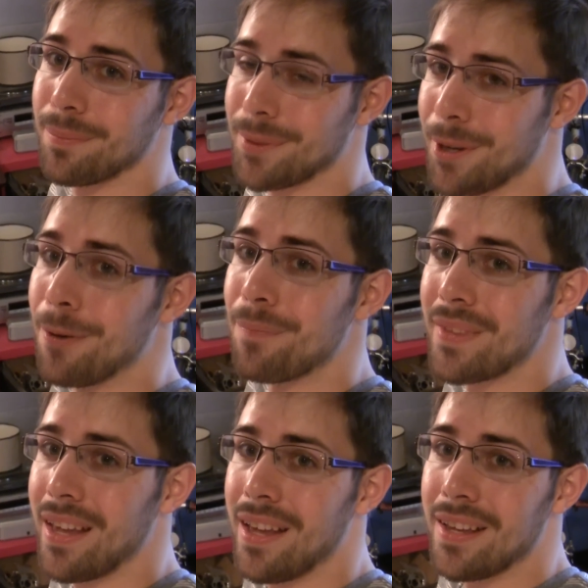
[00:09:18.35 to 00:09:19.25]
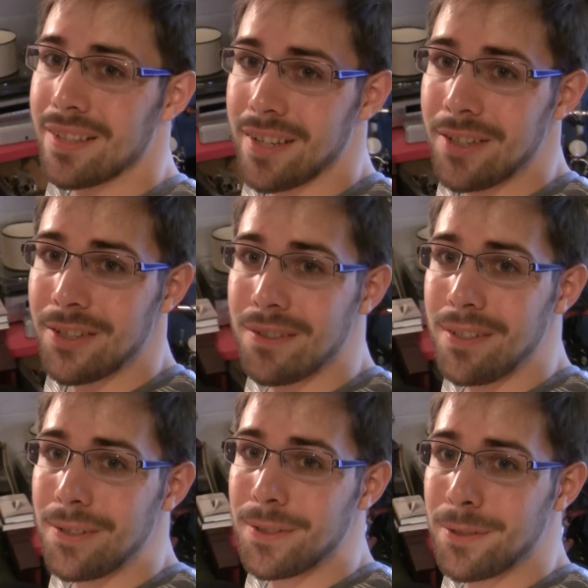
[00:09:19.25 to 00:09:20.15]
So, stay tuned
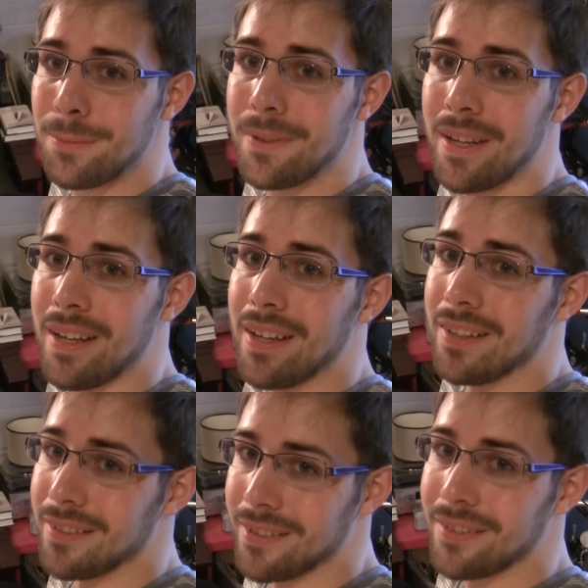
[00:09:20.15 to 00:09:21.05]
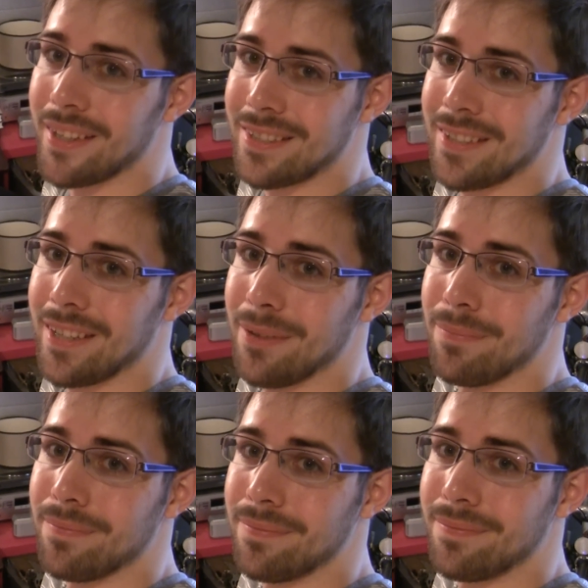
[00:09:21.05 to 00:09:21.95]
YouTube, and until next time.